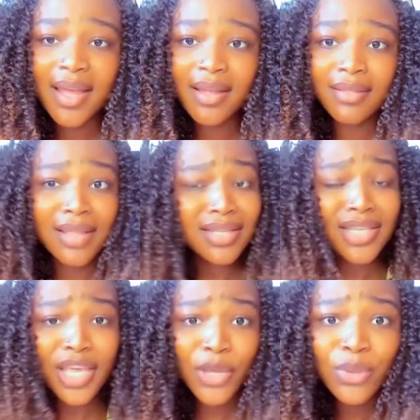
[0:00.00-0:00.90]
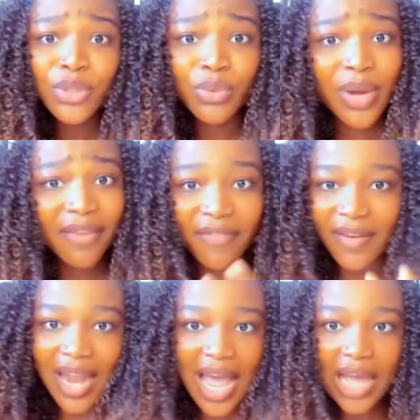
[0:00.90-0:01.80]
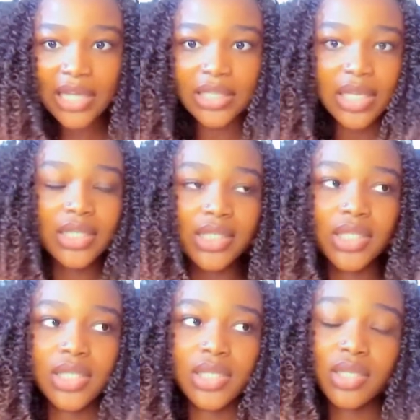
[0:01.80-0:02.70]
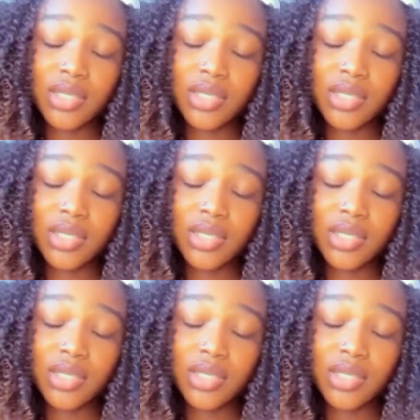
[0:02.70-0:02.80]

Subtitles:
that's a huge red flag that